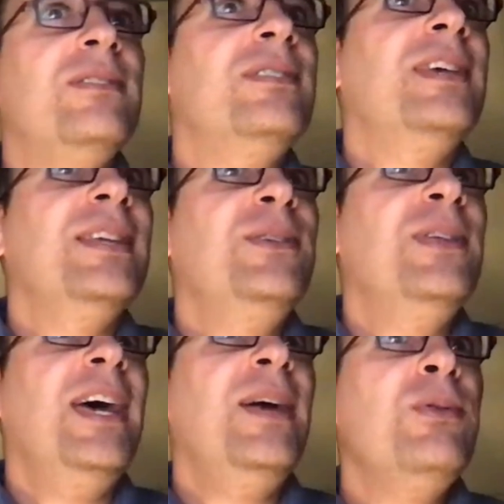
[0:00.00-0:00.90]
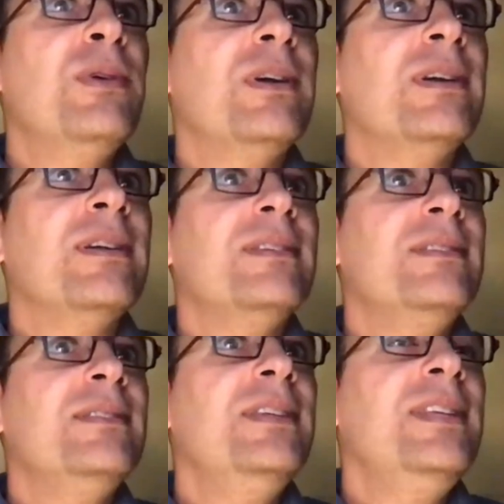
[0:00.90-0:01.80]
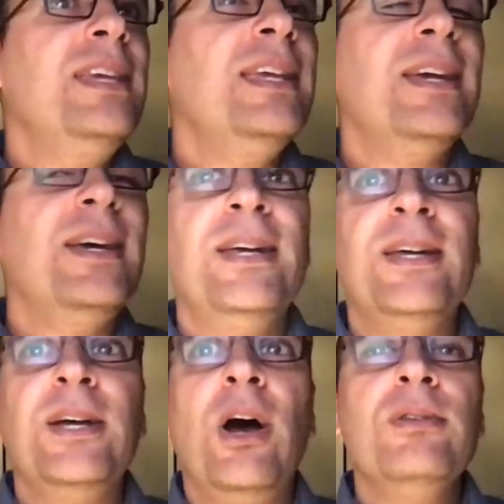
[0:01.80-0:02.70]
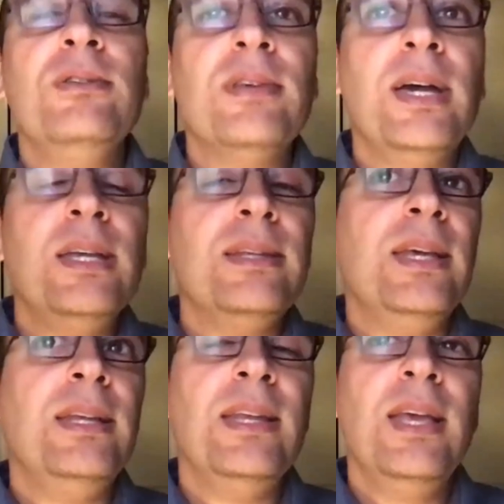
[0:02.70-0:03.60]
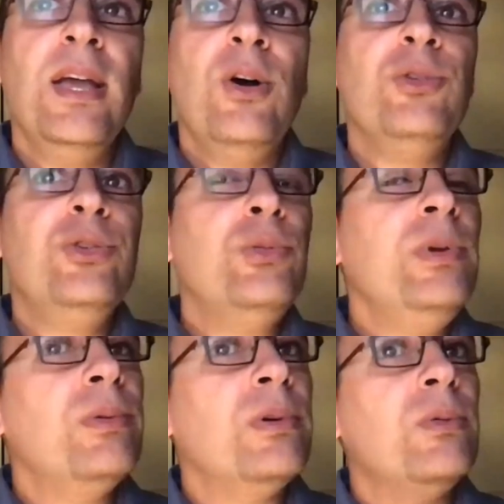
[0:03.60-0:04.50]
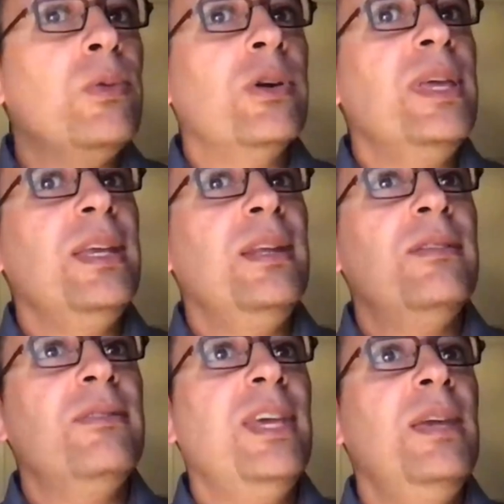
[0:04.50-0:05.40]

Greece. And we were sitting uh, outside, and although we were working in the